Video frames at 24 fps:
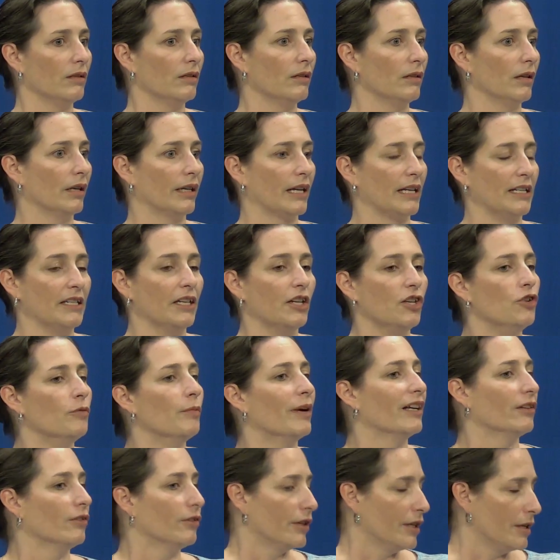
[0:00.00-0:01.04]
continue
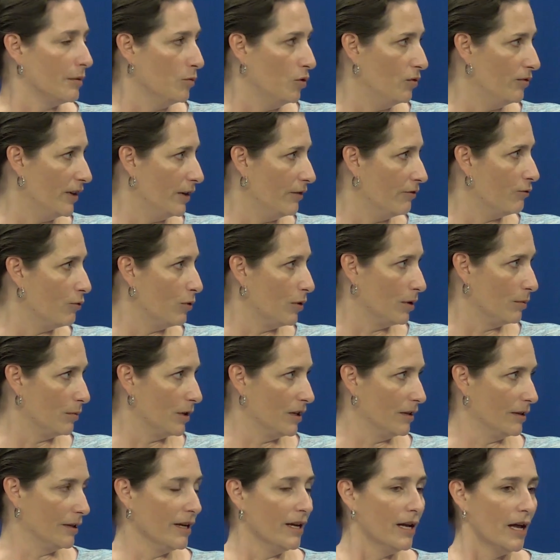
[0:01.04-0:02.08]
my learning moving
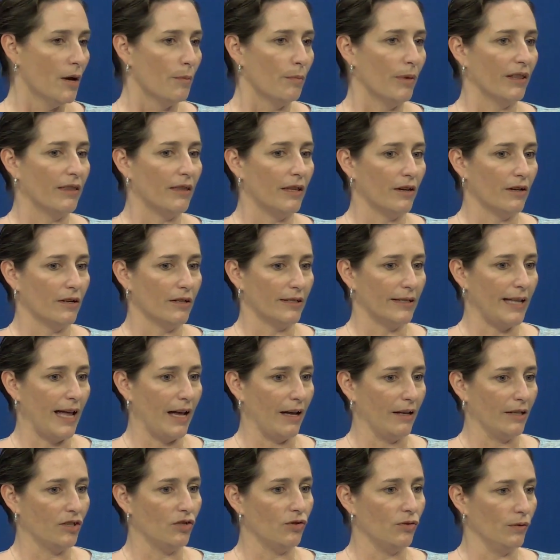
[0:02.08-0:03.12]
forward. But there's
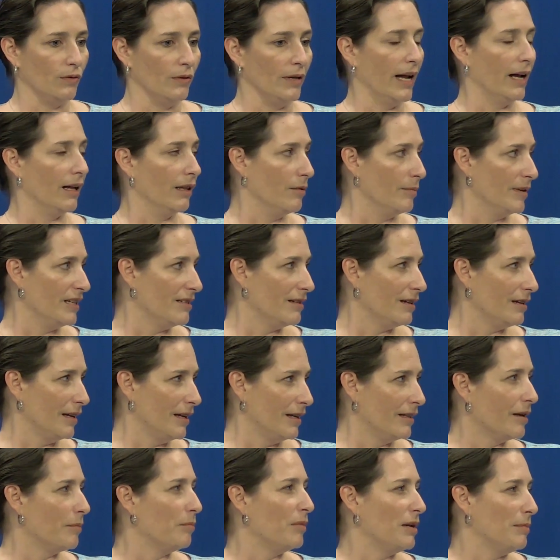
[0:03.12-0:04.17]
that student element in
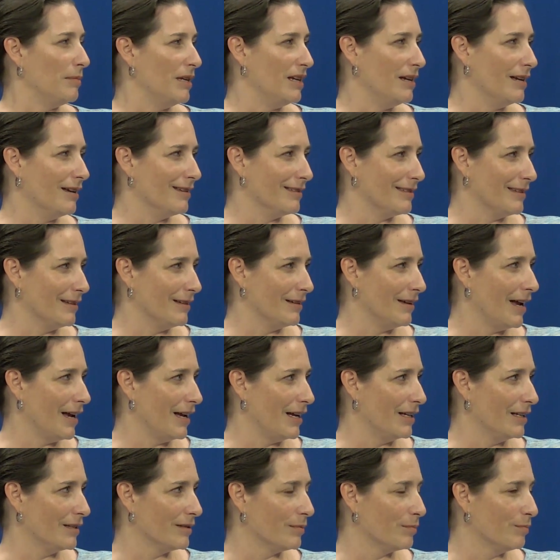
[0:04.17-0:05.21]
it that maybe isn't
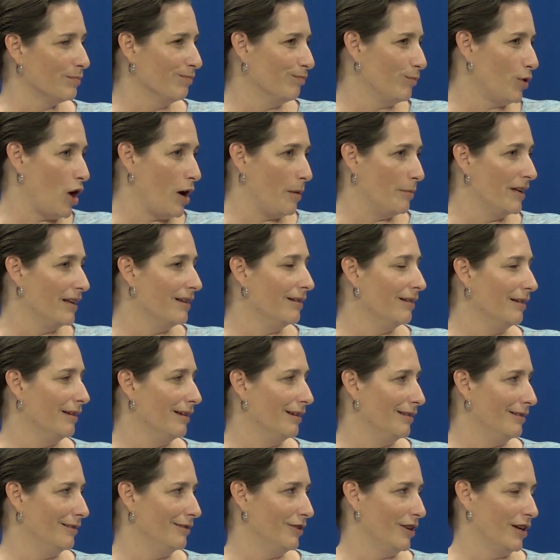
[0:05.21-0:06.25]
as prominent
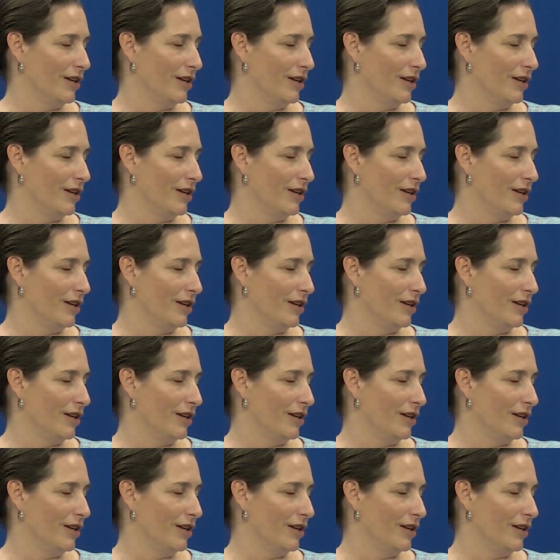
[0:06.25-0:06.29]
in a